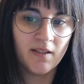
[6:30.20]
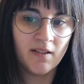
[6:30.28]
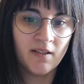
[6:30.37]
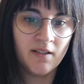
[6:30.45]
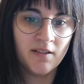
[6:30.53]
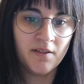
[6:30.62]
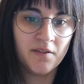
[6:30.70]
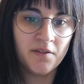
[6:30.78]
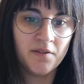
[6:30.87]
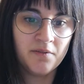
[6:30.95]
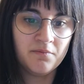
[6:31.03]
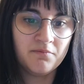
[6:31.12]
And
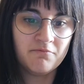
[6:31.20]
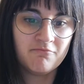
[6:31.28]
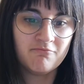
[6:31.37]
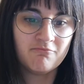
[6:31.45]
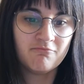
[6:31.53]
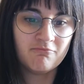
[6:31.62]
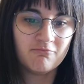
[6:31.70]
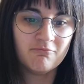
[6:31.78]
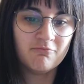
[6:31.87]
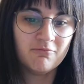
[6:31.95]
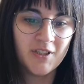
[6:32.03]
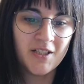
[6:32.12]

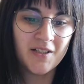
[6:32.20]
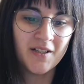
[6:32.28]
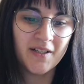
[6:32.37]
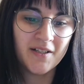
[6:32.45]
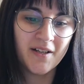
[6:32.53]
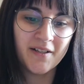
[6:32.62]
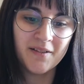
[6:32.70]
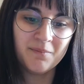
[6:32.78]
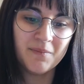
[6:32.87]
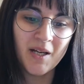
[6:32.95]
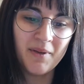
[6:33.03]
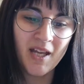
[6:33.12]
yeah,
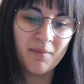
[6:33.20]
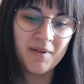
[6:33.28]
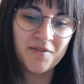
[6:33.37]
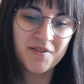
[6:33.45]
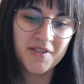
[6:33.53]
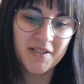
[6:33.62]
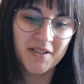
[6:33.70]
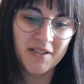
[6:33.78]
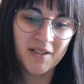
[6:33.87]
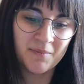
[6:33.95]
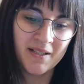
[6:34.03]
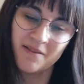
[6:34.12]
I became interested in
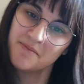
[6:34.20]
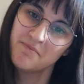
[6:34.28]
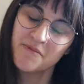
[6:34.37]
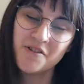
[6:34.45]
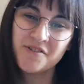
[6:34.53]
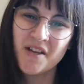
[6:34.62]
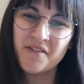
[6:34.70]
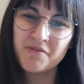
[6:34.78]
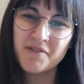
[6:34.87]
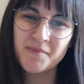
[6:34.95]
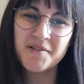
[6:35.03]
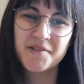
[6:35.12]
him, and turns out it
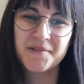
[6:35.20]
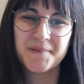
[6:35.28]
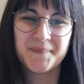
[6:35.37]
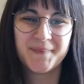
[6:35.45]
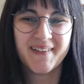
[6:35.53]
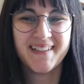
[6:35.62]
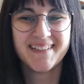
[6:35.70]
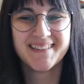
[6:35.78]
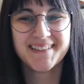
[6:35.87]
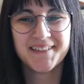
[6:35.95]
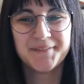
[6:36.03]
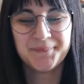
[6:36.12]
was mutual.
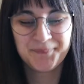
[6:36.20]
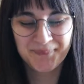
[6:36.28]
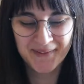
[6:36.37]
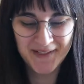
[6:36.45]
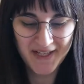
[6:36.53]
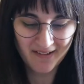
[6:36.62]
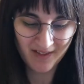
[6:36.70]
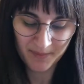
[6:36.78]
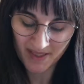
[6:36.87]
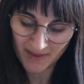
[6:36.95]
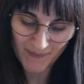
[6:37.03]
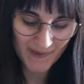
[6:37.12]
So we've
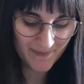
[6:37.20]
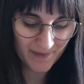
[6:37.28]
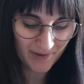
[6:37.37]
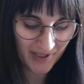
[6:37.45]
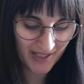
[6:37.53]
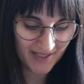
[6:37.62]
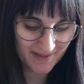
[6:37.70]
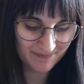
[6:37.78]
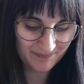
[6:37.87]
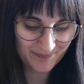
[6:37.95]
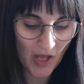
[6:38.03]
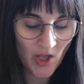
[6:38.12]
been working
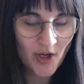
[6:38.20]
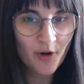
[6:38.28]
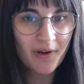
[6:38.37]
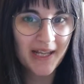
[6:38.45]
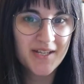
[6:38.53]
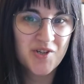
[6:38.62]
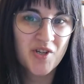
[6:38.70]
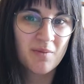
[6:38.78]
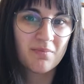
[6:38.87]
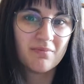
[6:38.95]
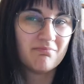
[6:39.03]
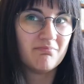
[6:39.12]
on our
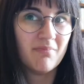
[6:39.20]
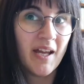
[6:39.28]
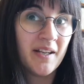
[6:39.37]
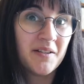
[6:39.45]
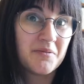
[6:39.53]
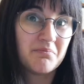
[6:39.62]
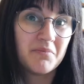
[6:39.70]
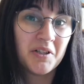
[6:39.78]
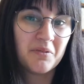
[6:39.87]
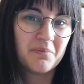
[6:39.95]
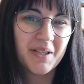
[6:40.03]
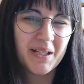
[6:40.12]
relationship and, you
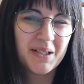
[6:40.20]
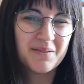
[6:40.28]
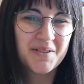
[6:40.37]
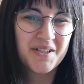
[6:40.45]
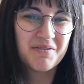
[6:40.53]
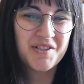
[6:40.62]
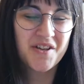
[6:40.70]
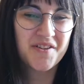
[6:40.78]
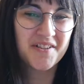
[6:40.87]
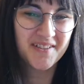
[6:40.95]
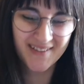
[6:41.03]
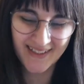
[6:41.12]
know, getting to know each
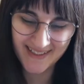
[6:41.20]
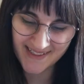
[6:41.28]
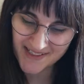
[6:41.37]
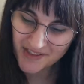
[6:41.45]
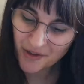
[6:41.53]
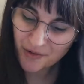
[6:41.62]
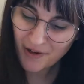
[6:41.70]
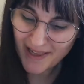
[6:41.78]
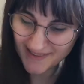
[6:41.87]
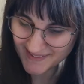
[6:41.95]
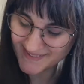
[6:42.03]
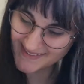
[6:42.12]
other, and it's going
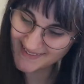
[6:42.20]
well.